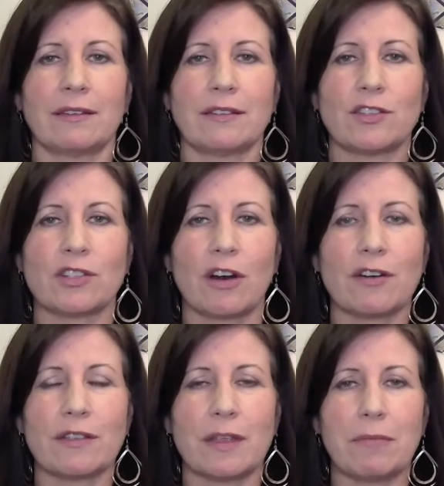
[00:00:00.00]

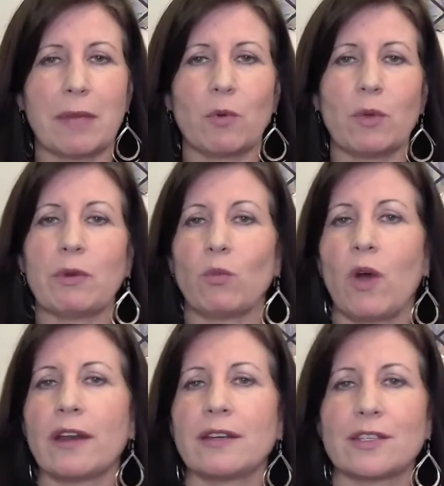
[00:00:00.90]
start that maybe we've been
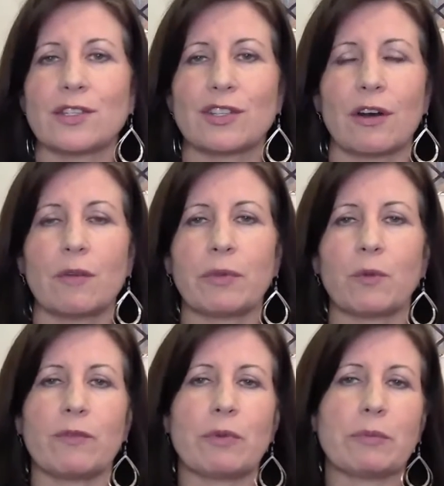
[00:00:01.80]
wanting to start, but
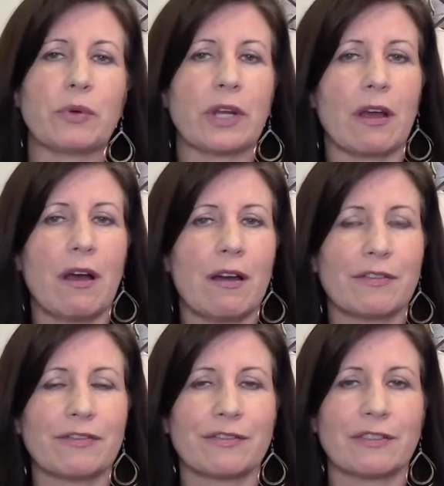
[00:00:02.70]
we've been putting
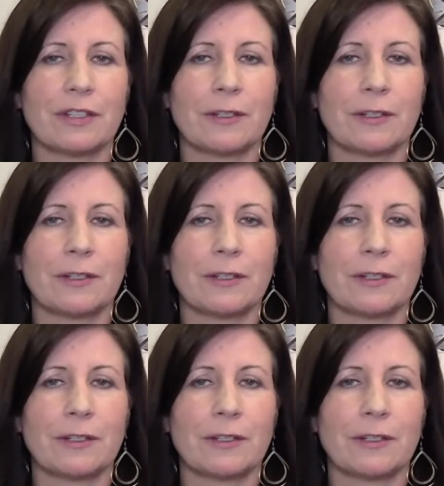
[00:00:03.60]
off.